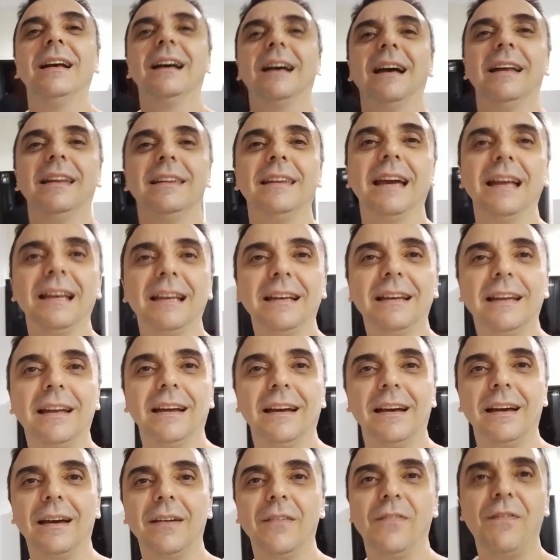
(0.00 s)
And then
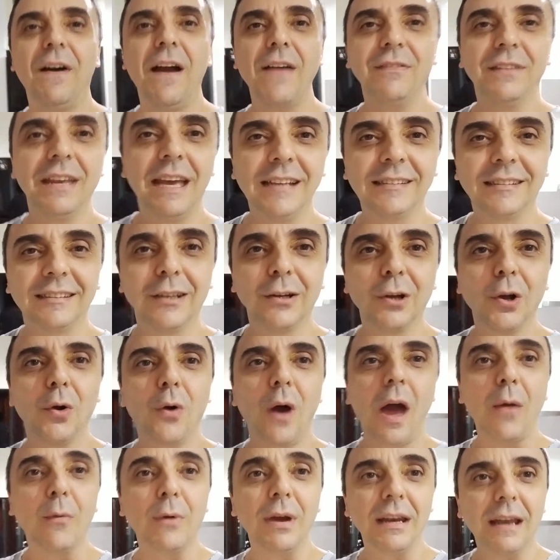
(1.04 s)
5 days ago,
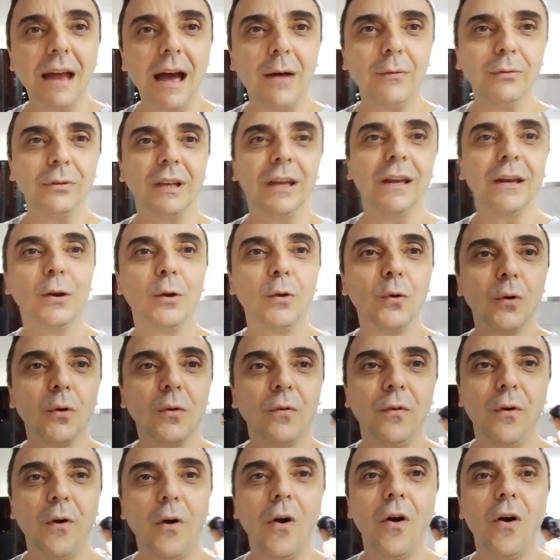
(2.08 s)
I went out and looked
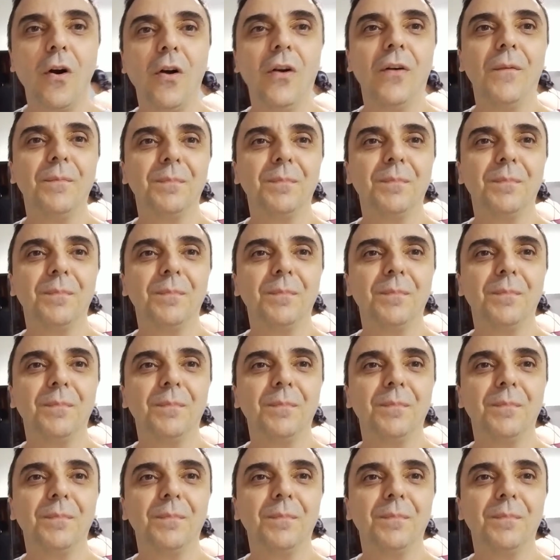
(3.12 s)
for